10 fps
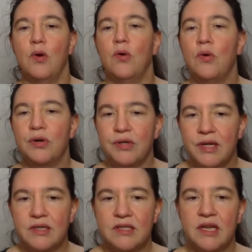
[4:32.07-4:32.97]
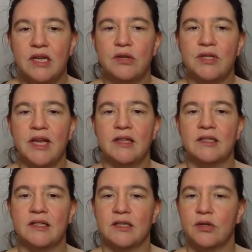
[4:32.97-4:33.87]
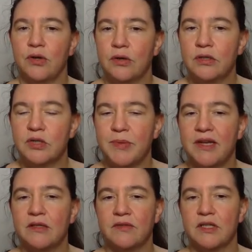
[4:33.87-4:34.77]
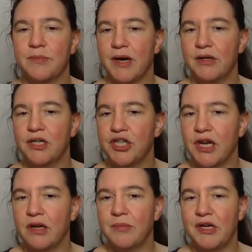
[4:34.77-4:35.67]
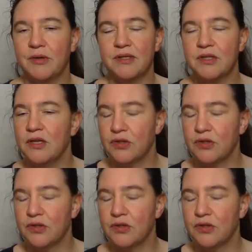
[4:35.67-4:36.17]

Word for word: Or you can say you take this as a kernel space of this parity check matrix,